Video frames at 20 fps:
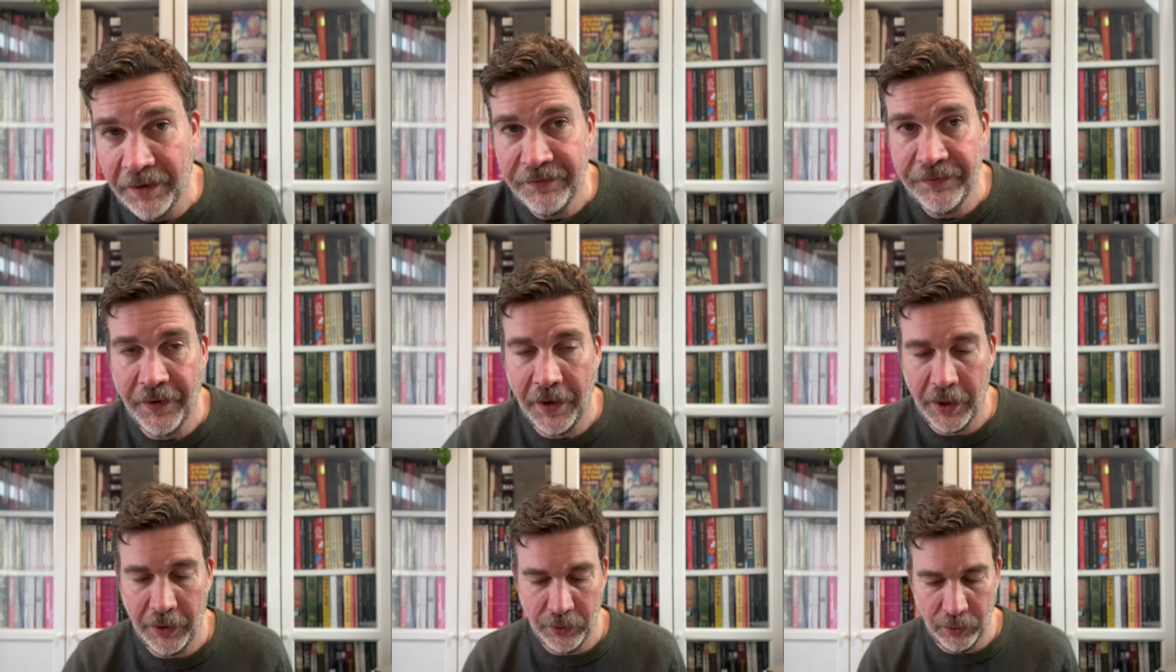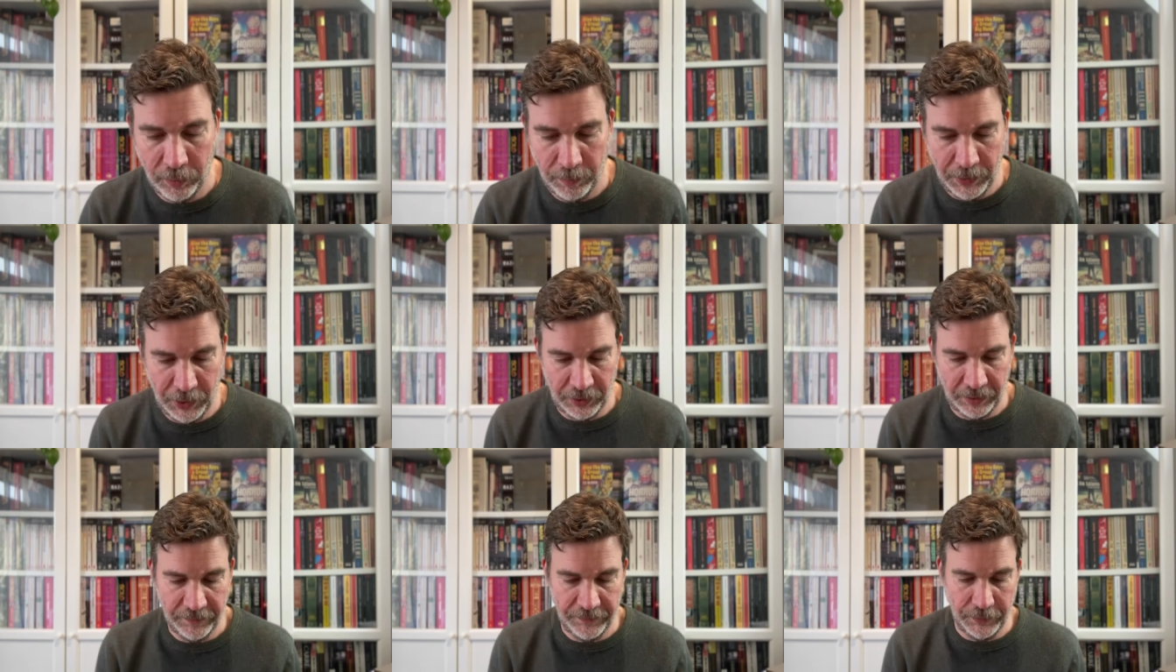final
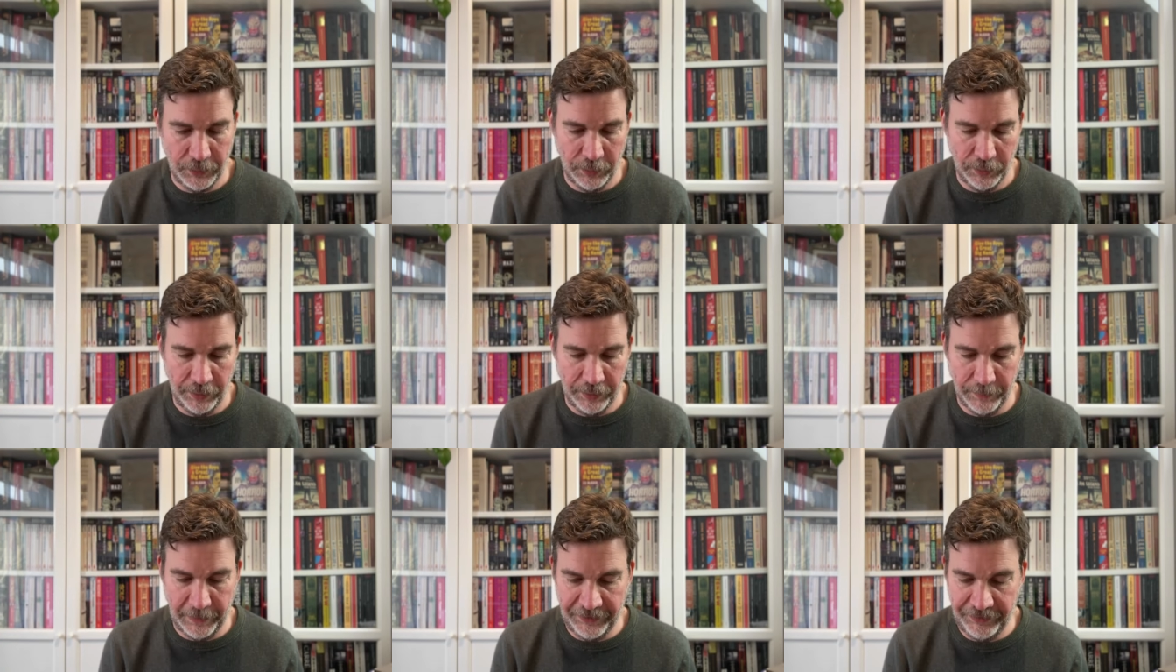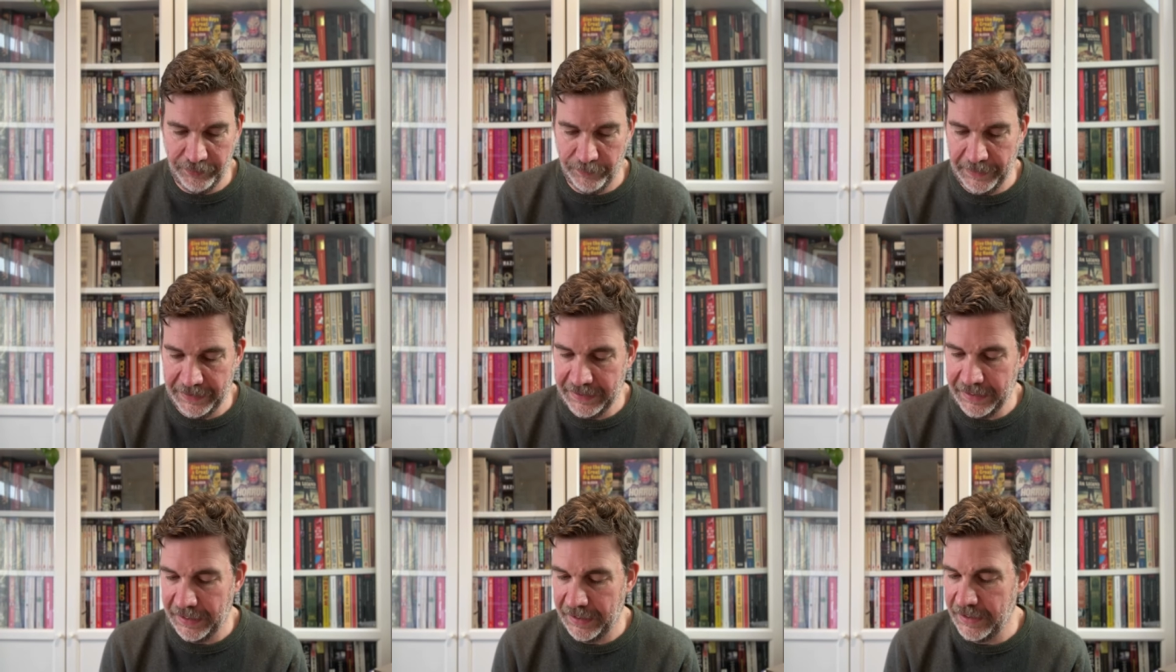book for the Wasted
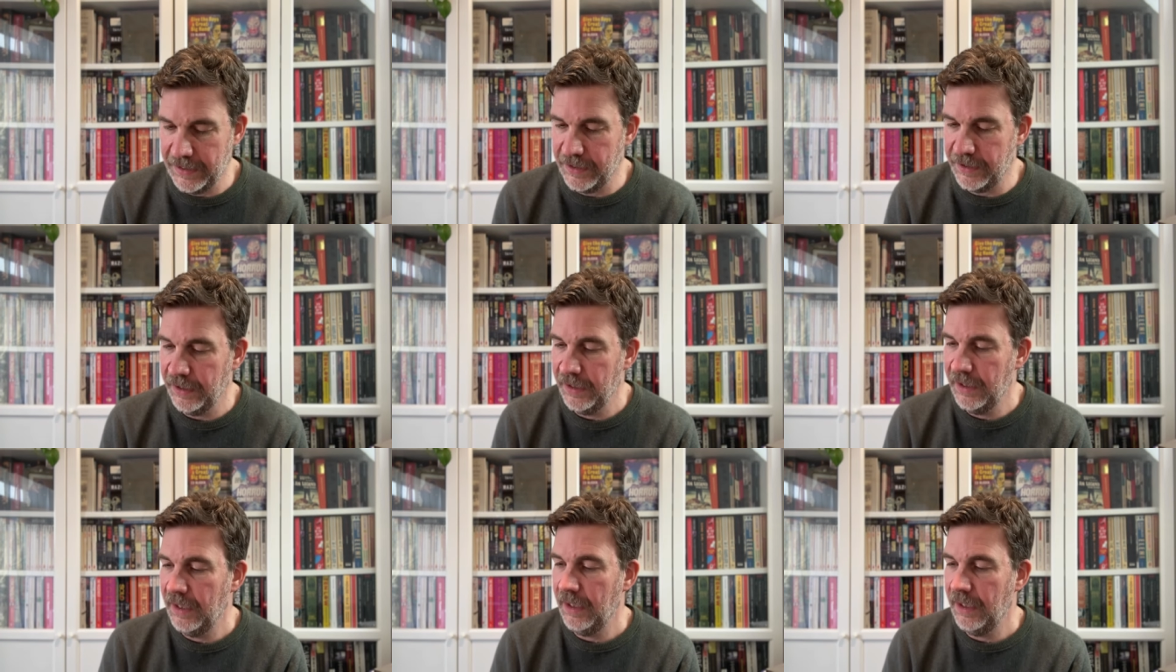Weekend